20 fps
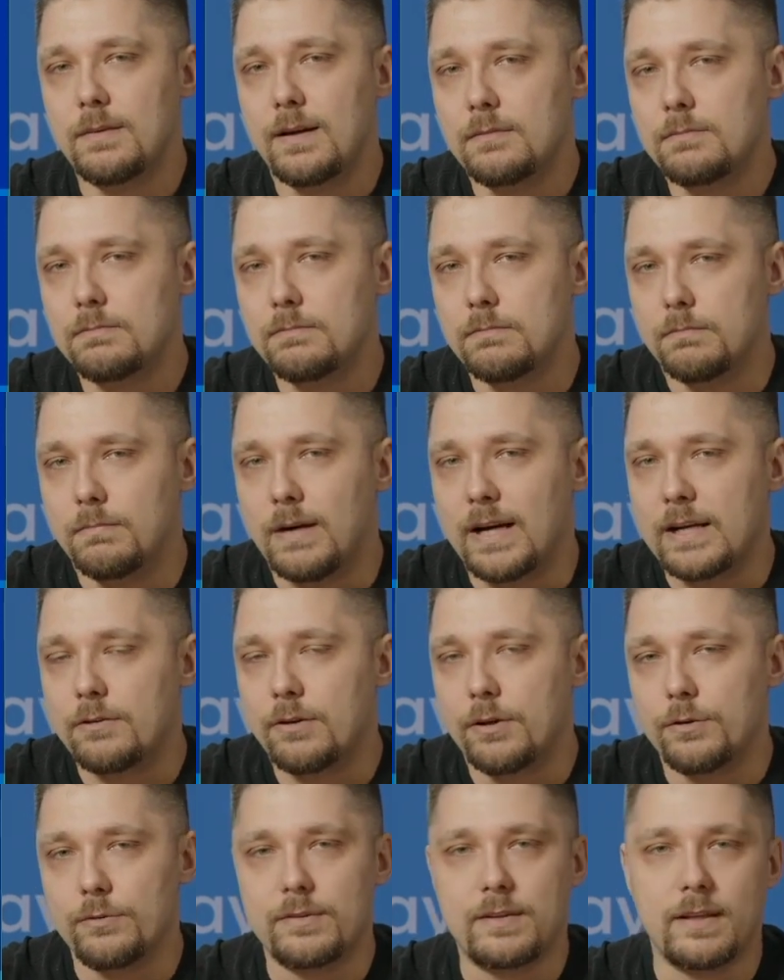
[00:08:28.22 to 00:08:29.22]

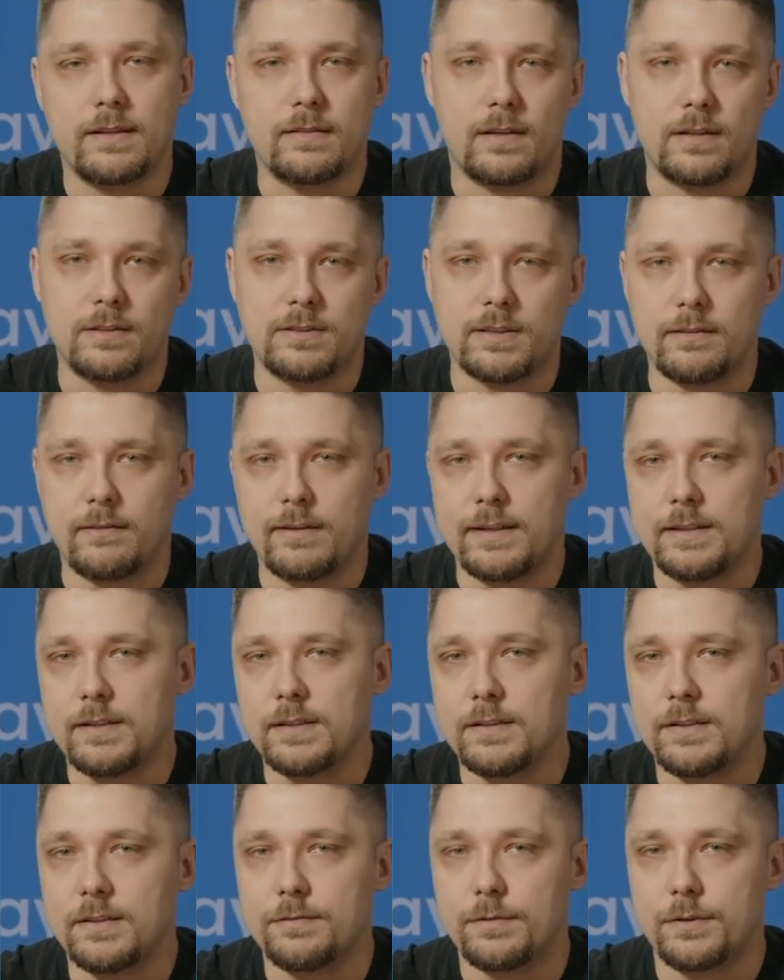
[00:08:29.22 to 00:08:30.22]
macros that are
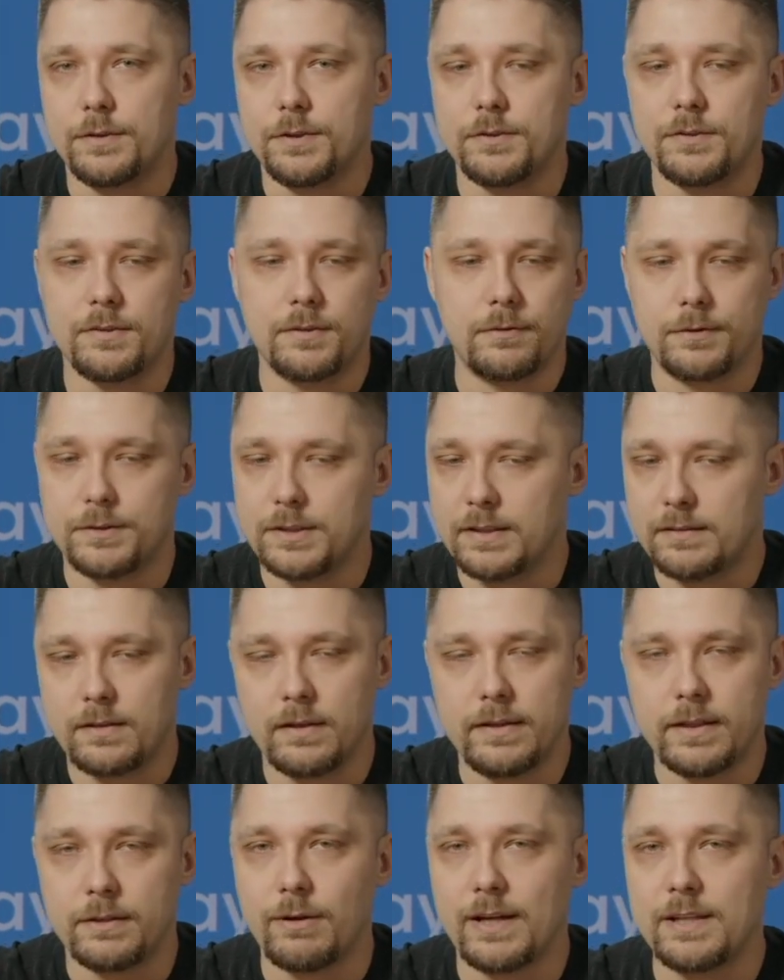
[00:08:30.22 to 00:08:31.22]
generating this for you. So you just
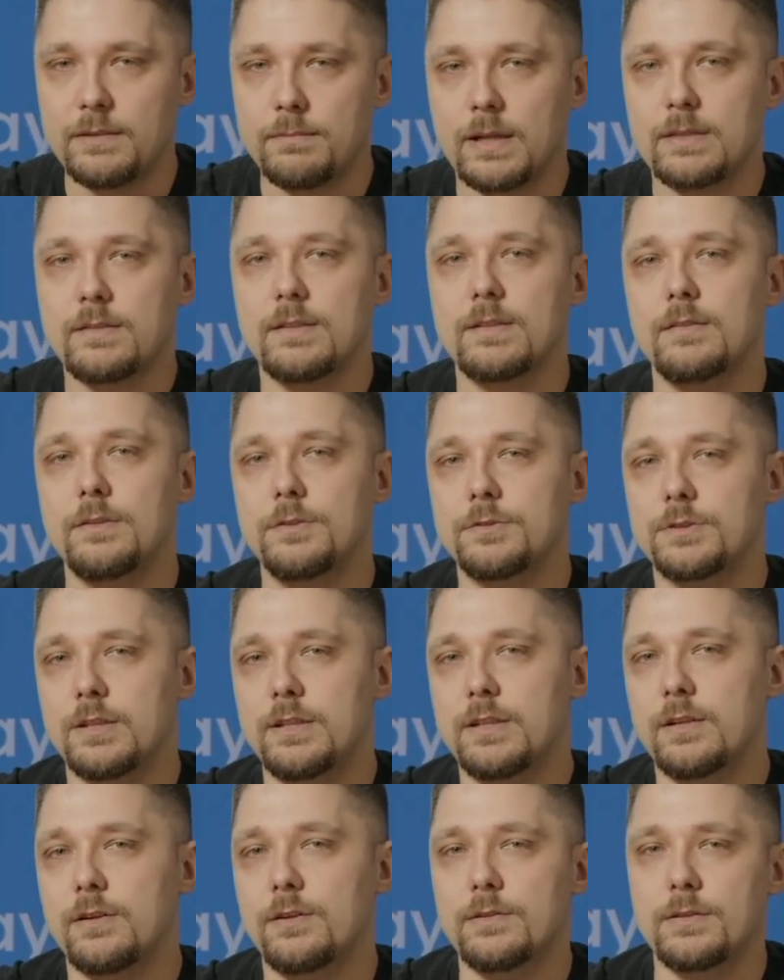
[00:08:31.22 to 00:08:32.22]
click right button,
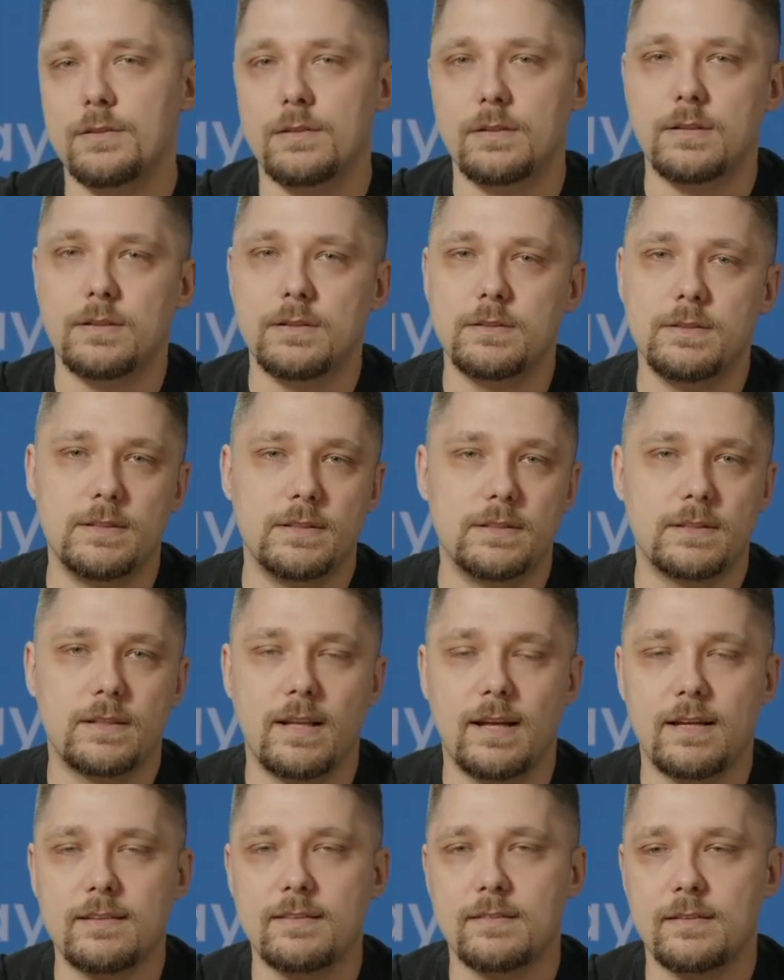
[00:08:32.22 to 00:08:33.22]
usually on the
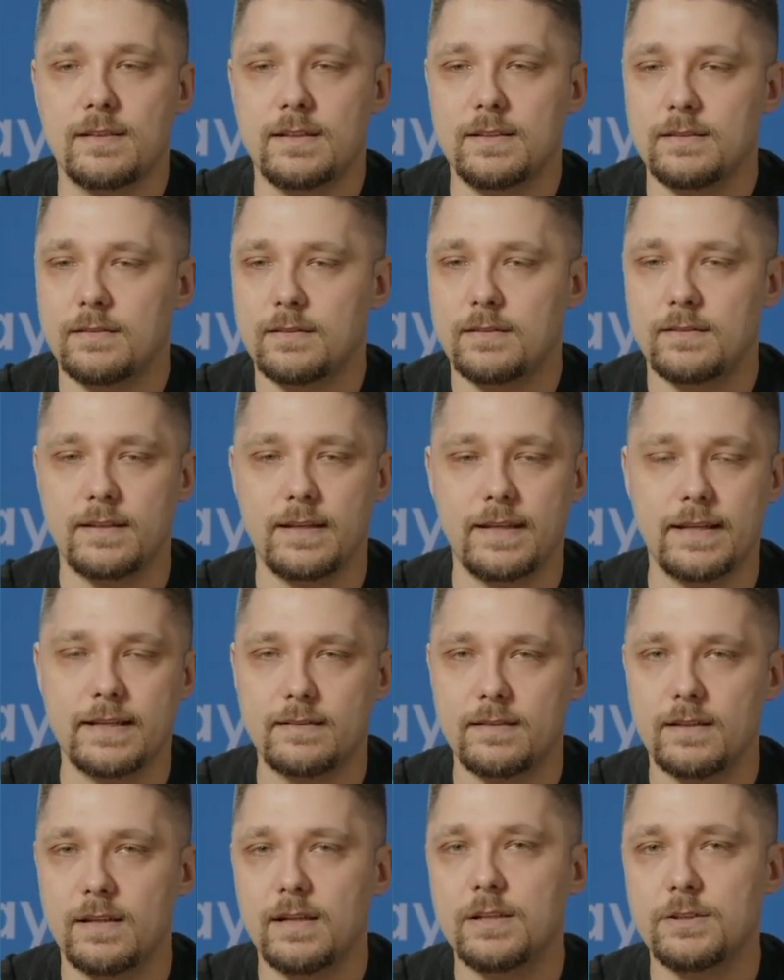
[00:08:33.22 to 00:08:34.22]
class, and
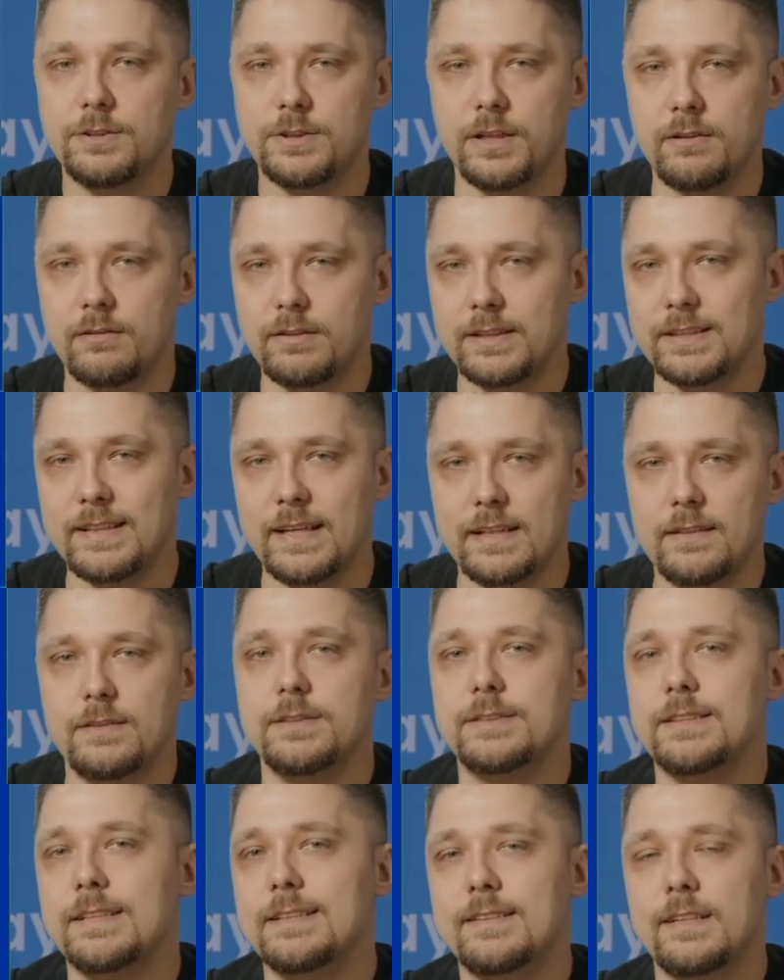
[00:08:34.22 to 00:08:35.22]
select generate
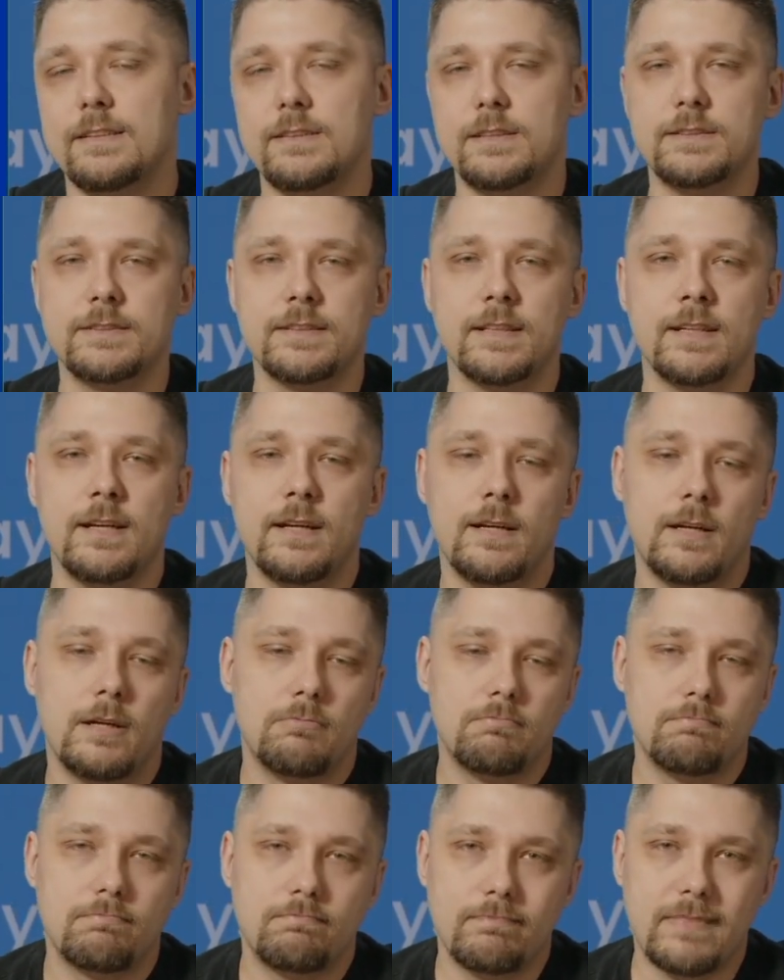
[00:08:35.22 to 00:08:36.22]
getters and setters,
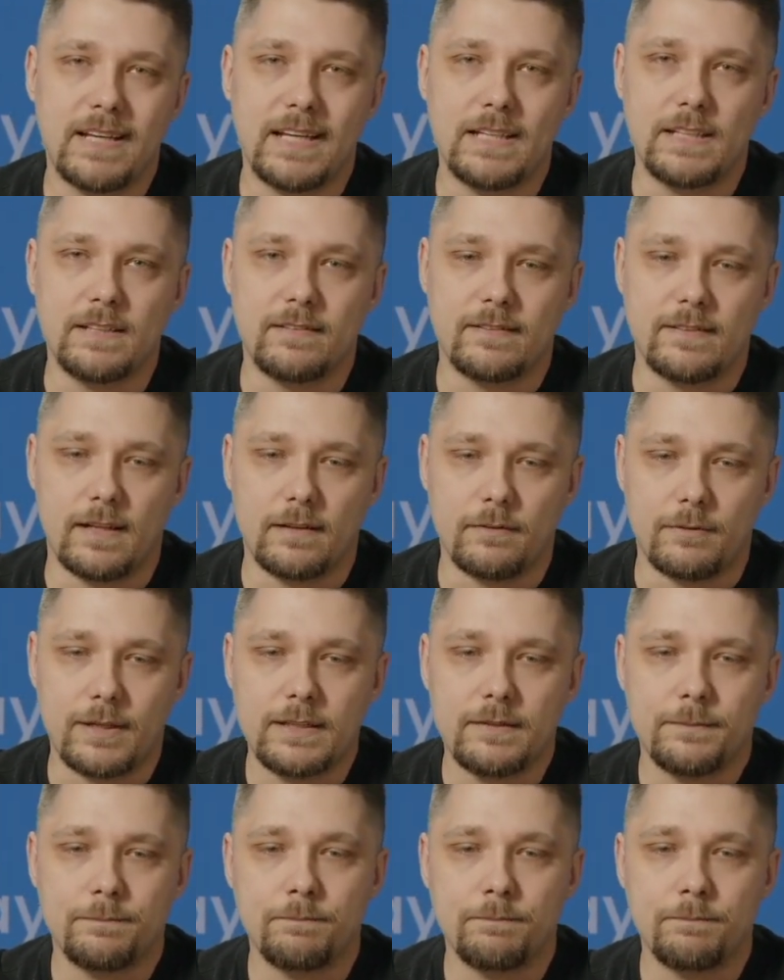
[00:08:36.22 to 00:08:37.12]
and it's done, right?